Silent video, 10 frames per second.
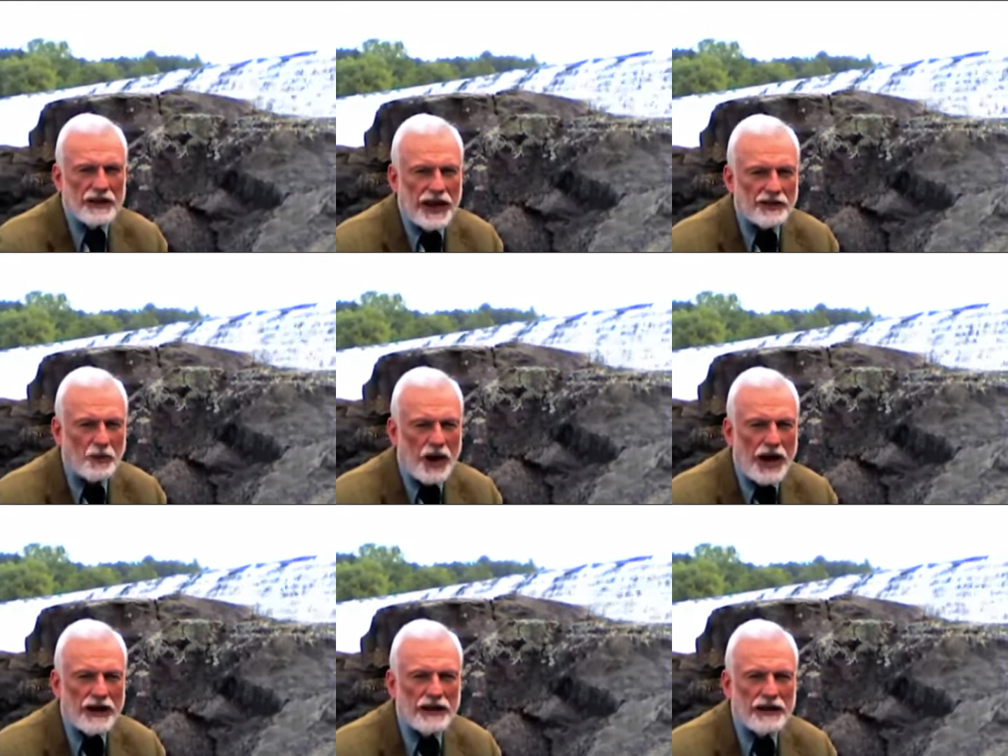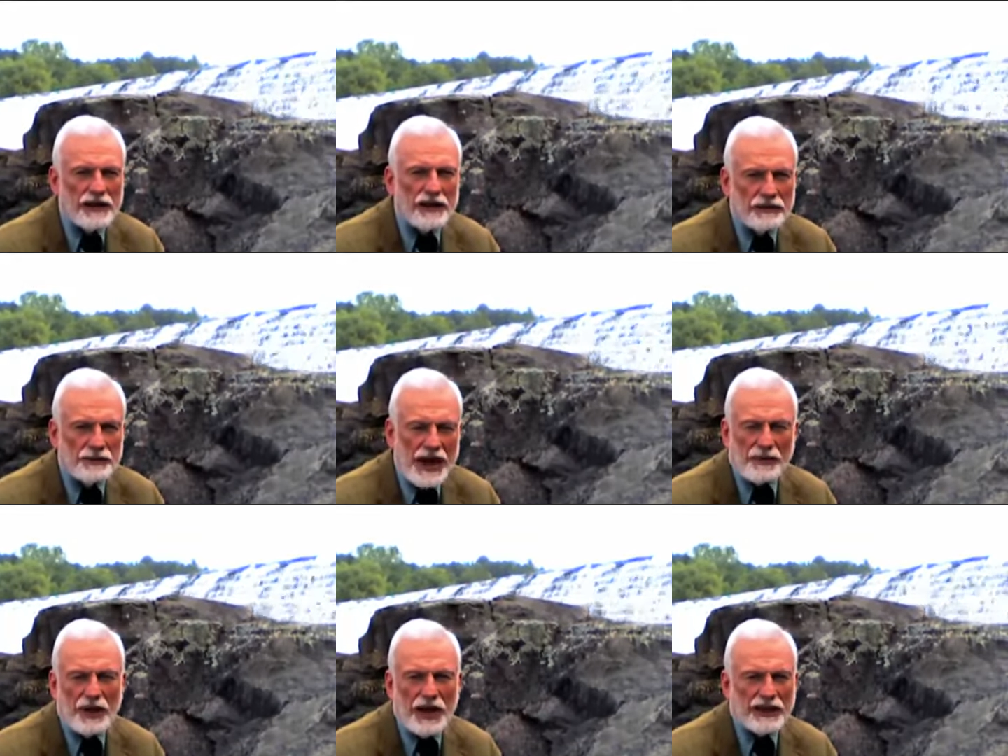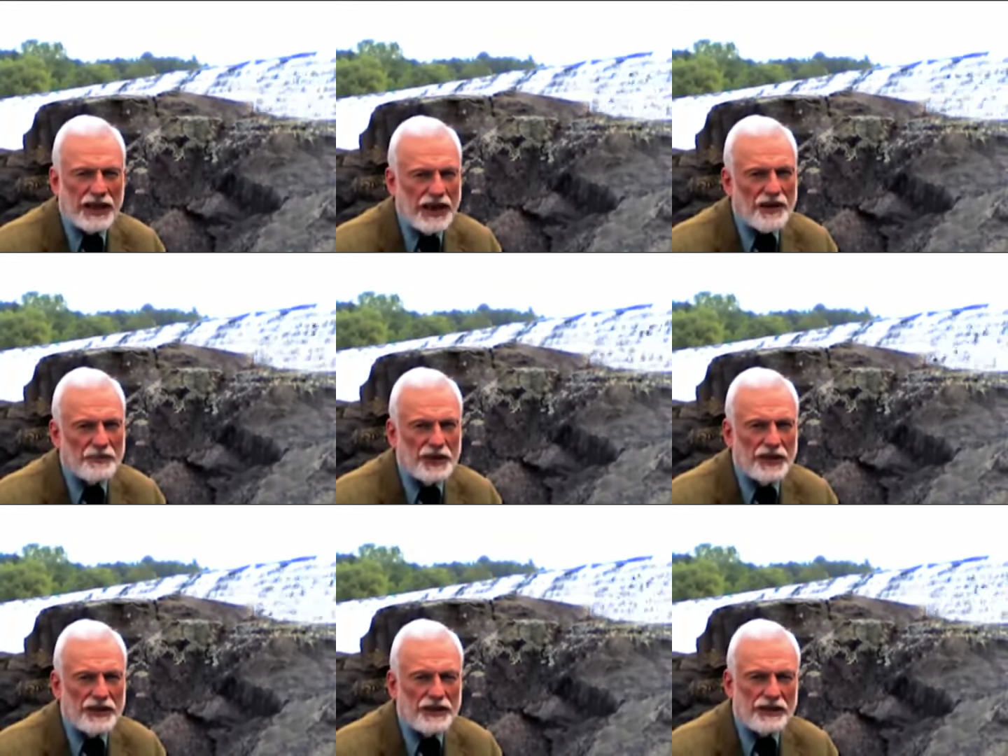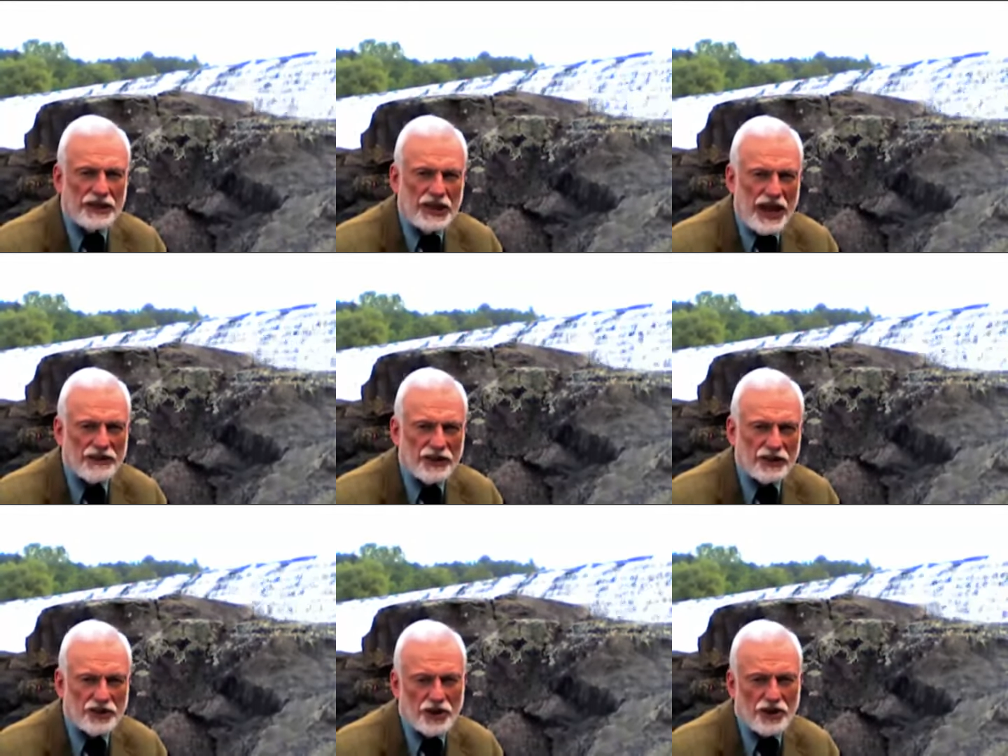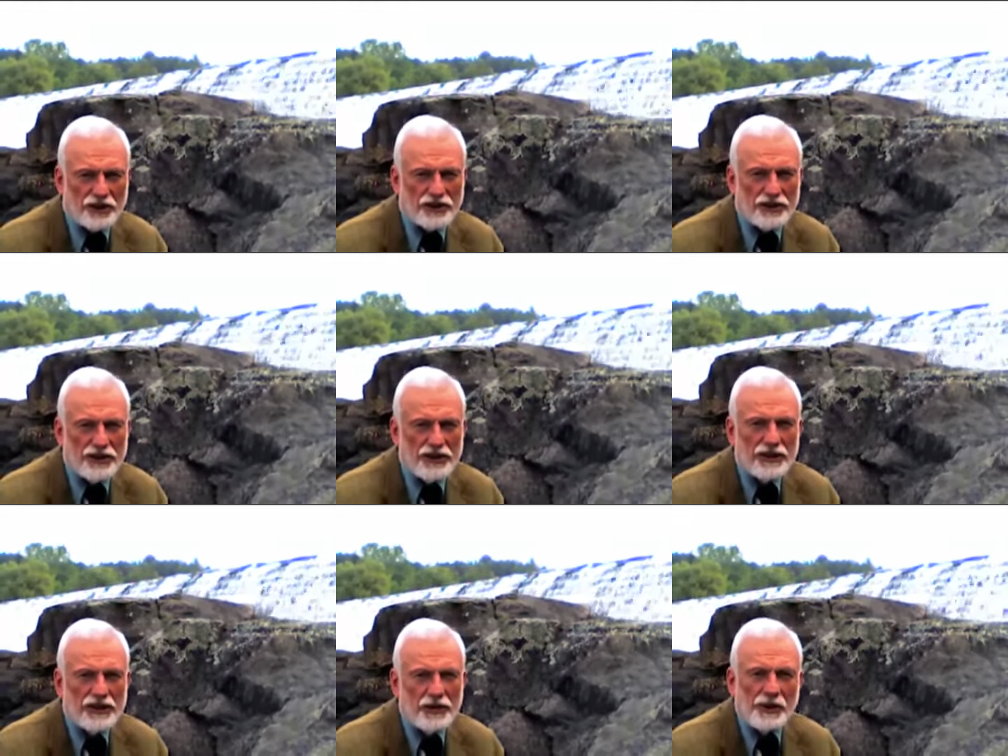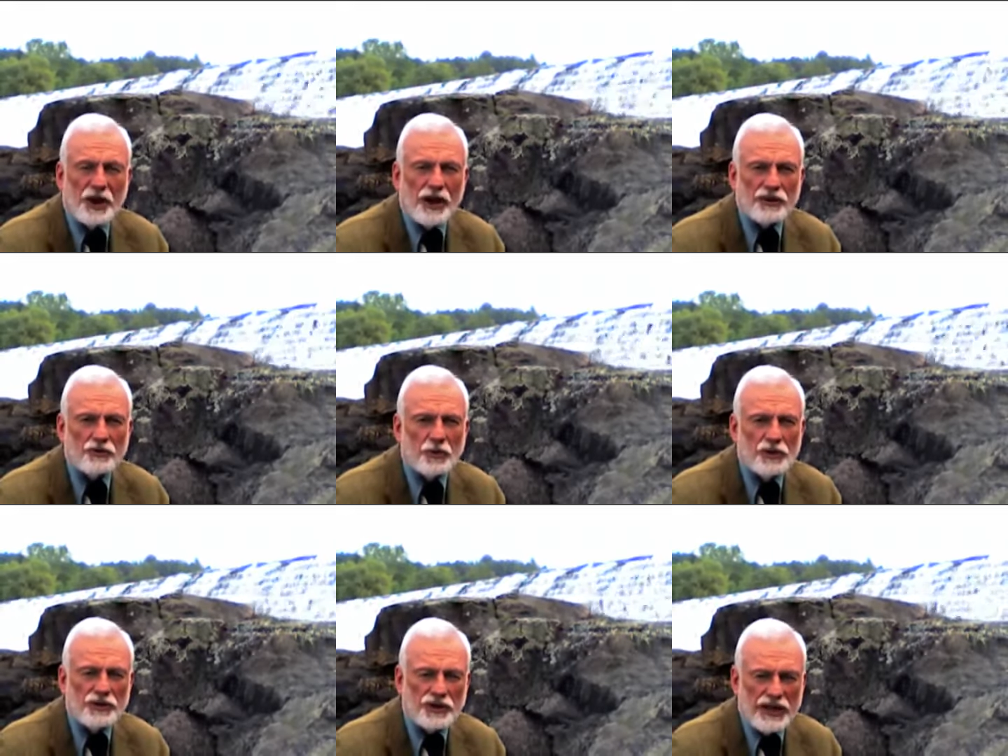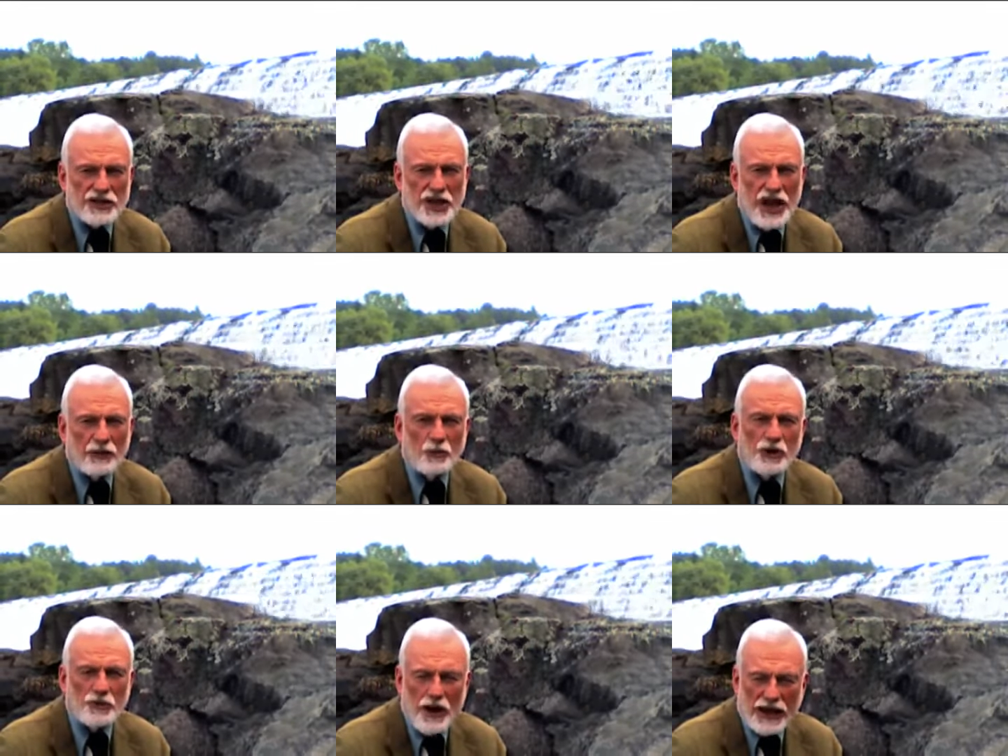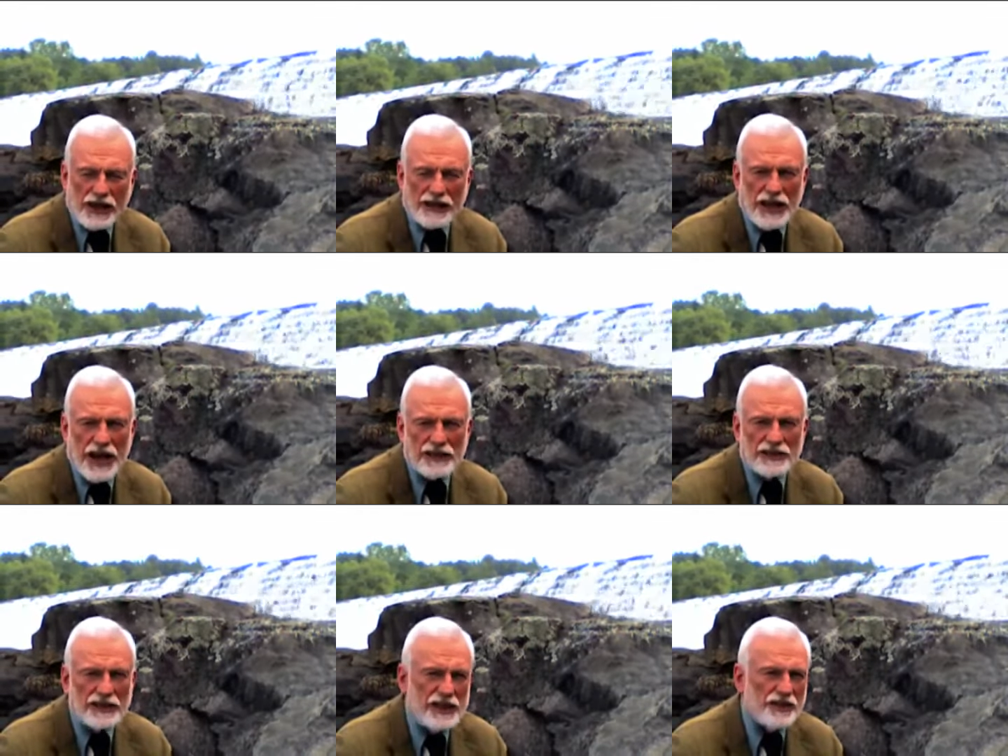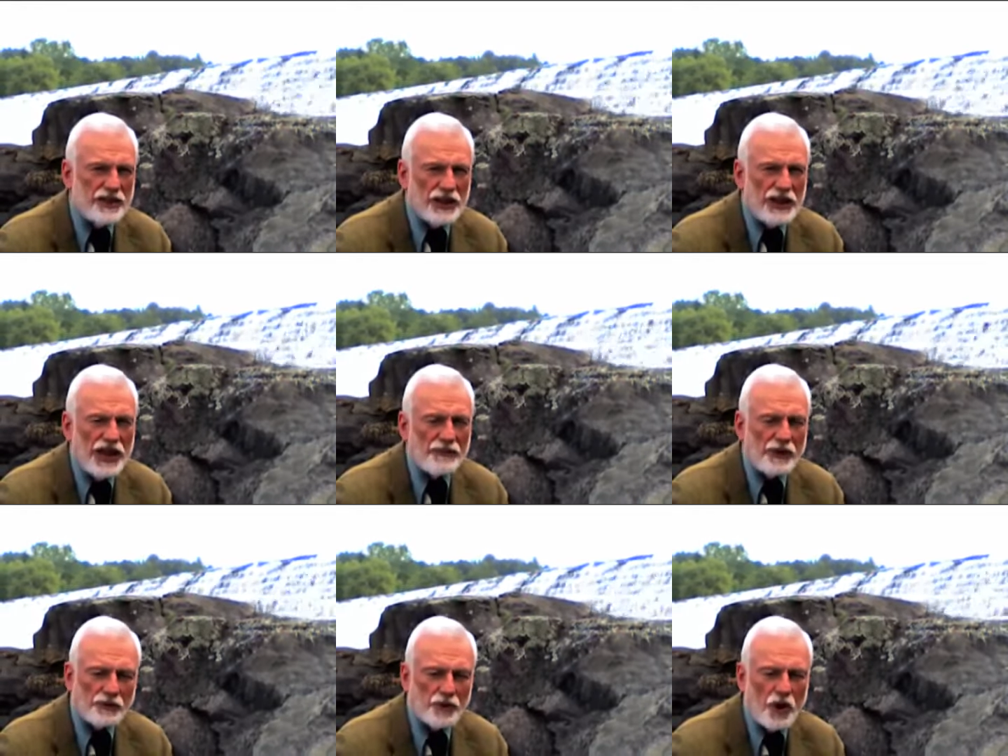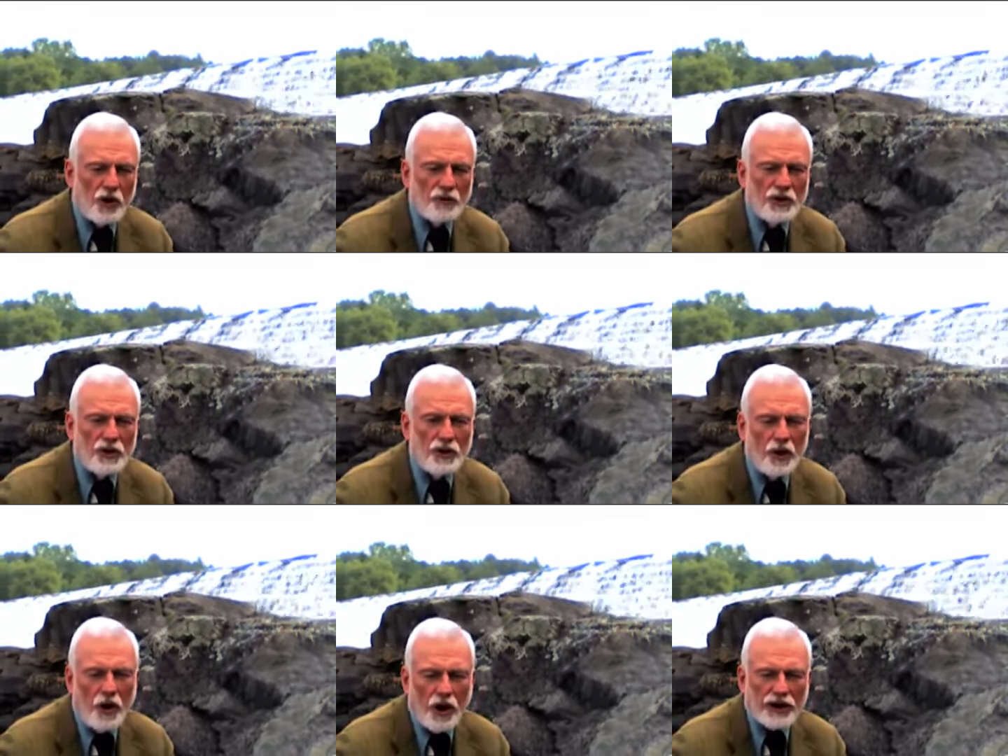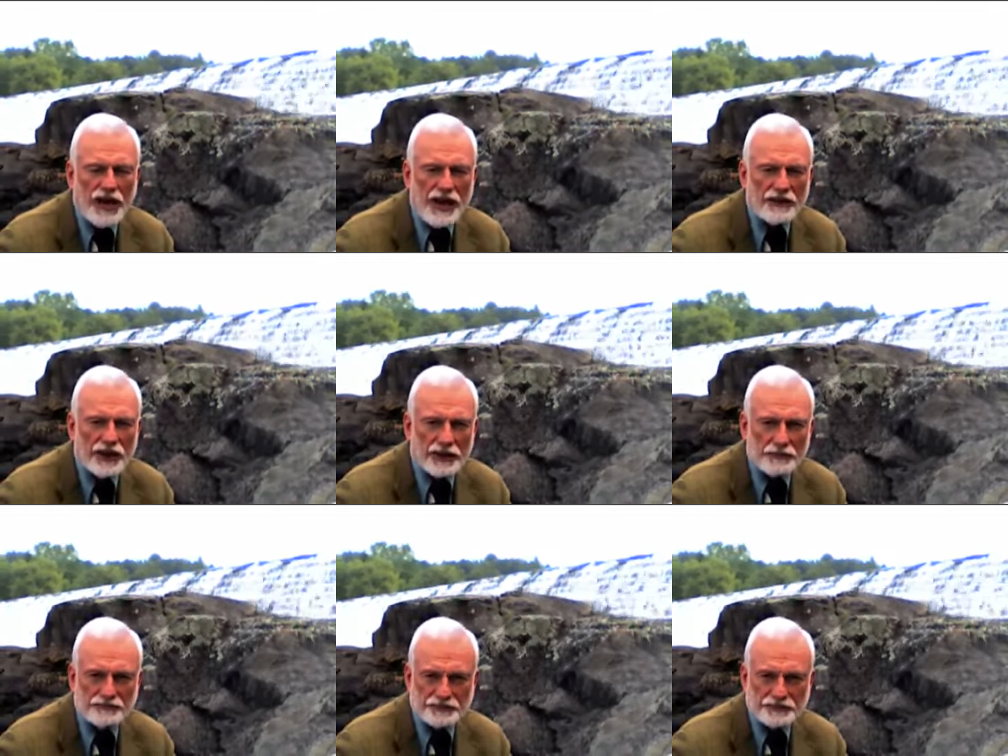That's why Babylon cannot be the Catholic Church, because St. John would recognize either the name of Rome or Catholic.